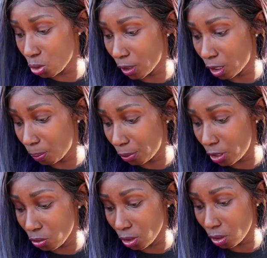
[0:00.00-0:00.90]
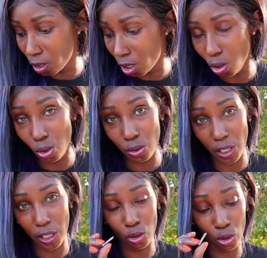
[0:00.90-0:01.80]
we're gonna pre-drill the holes
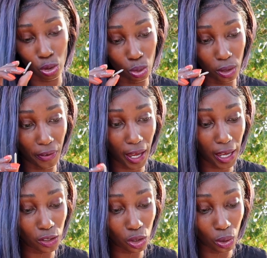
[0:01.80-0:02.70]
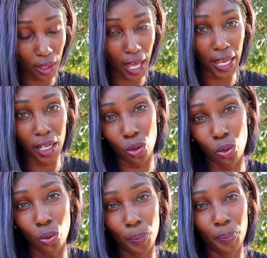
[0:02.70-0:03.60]
into the van so that
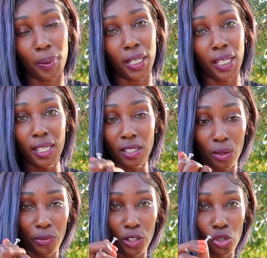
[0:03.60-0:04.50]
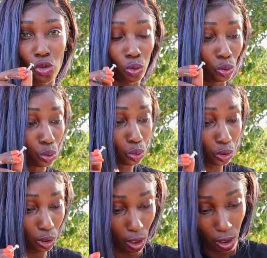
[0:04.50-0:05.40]
it'll be easier for the
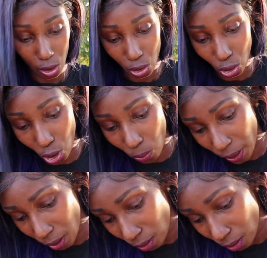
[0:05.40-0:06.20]
screws to go in.